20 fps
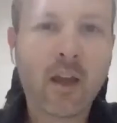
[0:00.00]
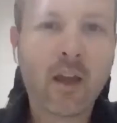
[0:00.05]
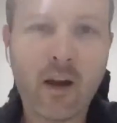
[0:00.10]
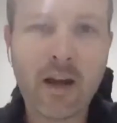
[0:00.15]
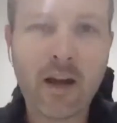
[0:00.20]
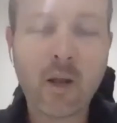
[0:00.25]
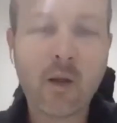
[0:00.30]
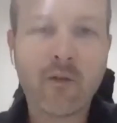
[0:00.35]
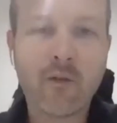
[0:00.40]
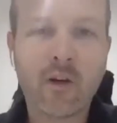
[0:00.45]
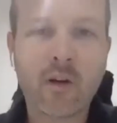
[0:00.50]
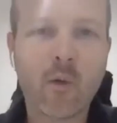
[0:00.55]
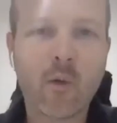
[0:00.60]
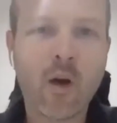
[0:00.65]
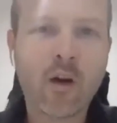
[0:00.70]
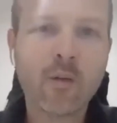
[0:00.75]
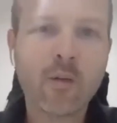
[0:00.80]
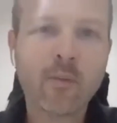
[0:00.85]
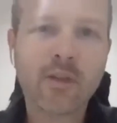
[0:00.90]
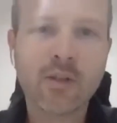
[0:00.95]
hello everyone, and
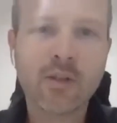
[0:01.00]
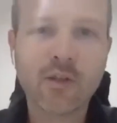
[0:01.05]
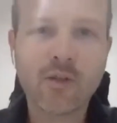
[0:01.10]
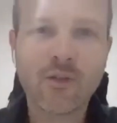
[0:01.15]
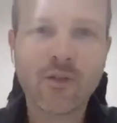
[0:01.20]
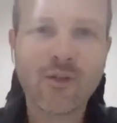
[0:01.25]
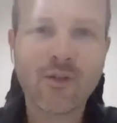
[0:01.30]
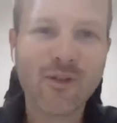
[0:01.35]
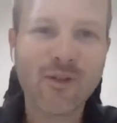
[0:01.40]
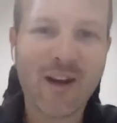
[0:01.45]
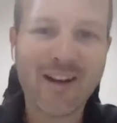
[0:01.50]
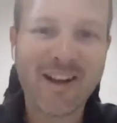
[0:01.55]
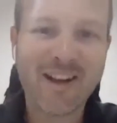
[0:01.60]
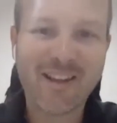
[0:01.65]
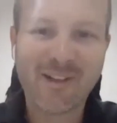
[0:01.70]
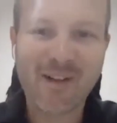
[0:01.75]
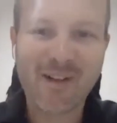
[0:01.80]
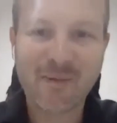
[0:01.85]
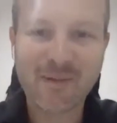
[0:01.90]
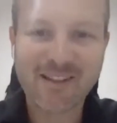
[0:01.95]
welcome to
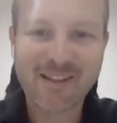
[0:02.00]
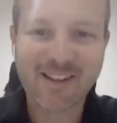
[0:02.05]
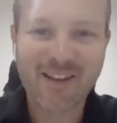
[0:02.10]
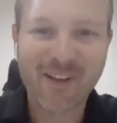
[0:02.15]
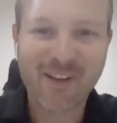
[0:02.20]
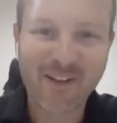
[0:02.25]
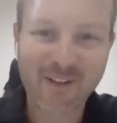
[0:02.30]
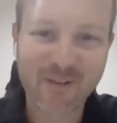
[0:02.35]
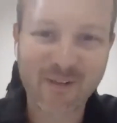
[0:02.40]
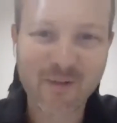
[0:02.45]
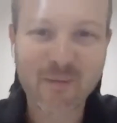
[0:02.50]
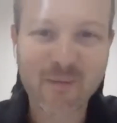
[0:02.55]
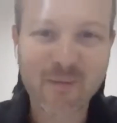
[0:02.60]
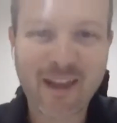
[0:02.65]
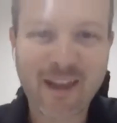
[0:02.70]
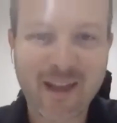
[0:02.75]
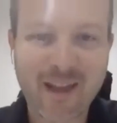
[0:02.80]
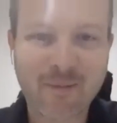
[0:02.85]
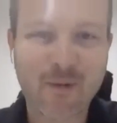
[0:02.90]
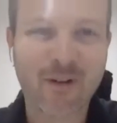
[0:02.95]
another episode of the PE
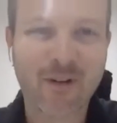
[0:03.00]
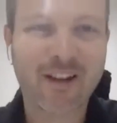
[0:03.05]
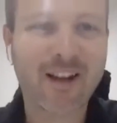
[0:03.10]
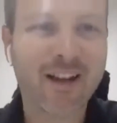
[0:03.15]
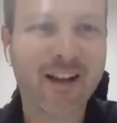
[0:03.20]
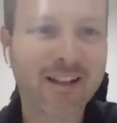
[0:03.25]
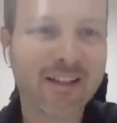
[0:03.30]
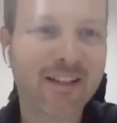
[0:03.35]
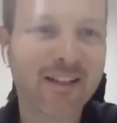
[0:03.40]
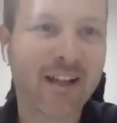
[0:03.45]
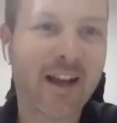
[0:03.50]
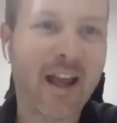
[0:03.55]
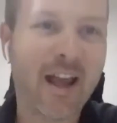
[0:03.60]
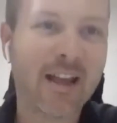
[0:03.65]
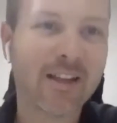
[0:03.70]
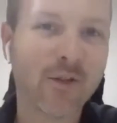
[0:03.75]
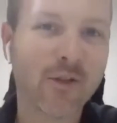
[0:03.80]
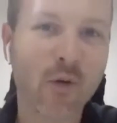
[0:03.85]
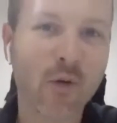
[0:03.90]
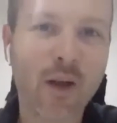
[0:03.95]
Geek podcast. And
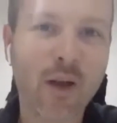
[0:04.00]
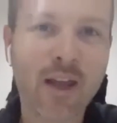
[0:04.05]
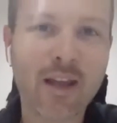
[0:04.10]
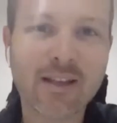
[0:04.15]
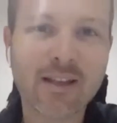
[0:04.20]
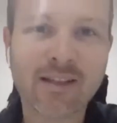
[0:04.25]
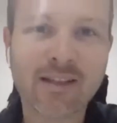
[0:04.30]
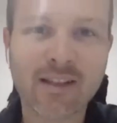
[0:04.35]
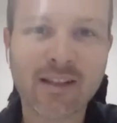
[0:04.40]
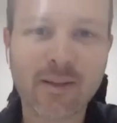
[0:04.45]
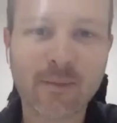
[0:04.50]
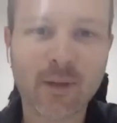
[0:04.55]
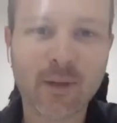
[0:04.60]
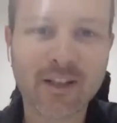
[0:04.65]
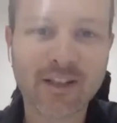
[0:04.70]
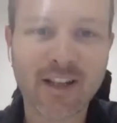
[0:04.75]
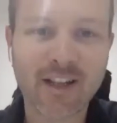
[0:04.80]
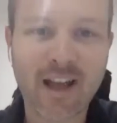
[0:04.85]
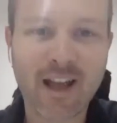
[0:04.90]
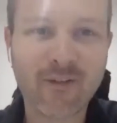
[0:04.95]
as always, it's a
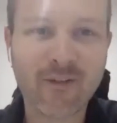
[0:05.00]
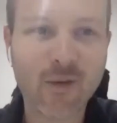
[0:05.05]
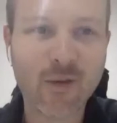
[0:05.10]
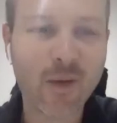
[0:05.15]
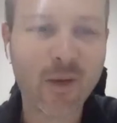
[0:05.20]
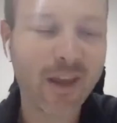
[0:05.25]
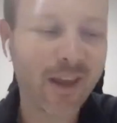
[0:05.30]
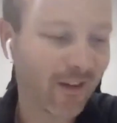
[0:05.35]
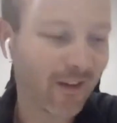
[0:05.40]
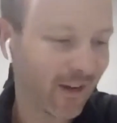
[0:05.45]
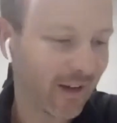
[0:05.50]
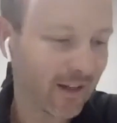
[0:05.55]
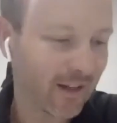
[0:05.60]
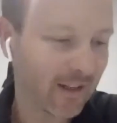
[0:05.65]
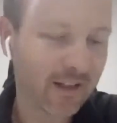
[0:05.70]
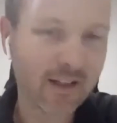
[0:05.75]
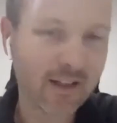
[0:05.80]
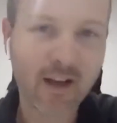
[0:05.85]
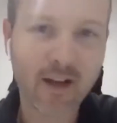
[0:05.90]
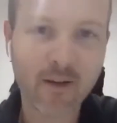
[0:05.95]
pleasure to have you here,
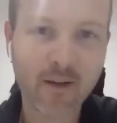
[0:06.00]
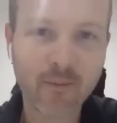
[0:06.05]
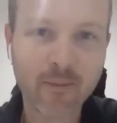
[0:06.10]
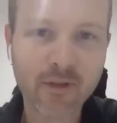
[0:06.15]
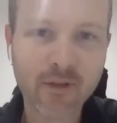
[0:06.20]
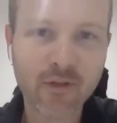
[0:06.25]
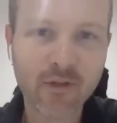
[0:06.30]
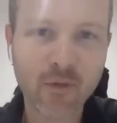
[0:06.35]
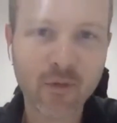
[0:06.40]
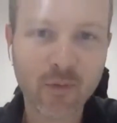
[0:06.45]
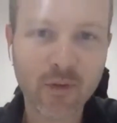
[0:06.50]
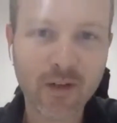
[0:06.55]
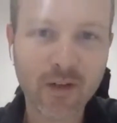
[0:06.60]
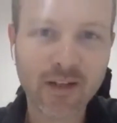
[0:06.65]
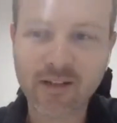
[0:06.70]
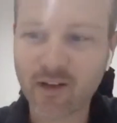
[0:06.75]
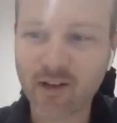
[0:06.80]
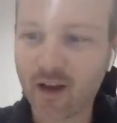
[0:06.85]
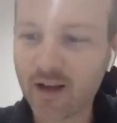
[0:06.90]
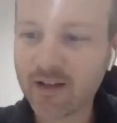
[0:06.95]
and I'm super
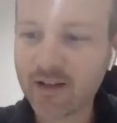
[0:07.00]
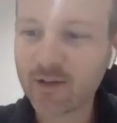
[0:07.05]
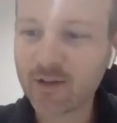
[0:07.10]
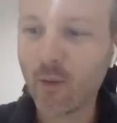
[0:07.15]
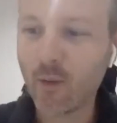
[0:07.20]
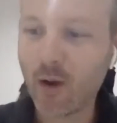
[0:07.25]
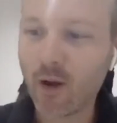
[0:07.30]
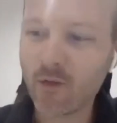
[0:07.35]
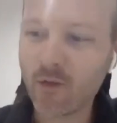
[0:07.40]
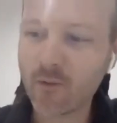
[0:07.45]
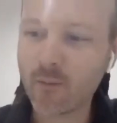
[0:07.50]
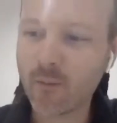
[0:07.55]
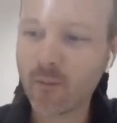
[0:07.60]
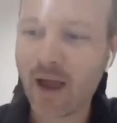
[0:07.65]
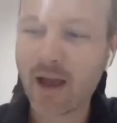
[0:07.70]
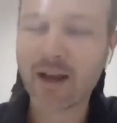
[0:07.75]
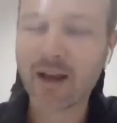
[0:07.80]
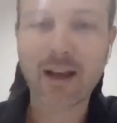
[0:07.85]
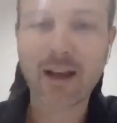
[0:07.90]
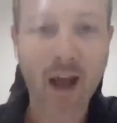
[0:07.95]
excited to welcome
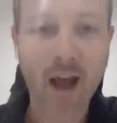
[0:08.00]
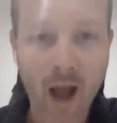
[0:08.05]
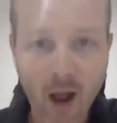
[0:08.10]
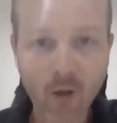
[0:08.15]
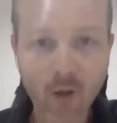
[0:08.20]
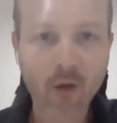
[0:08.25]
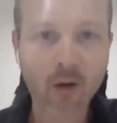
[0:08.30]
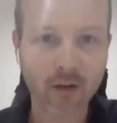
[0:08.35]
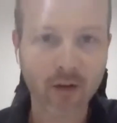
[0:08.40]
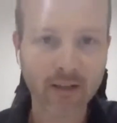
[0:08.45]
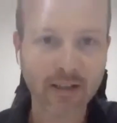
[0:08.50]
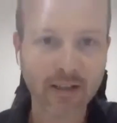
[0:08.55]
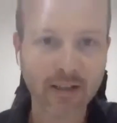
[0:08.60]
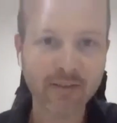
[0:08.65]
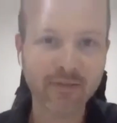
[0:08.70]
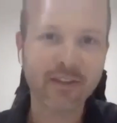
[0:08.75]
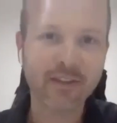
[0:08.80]
back Carl Condliffe,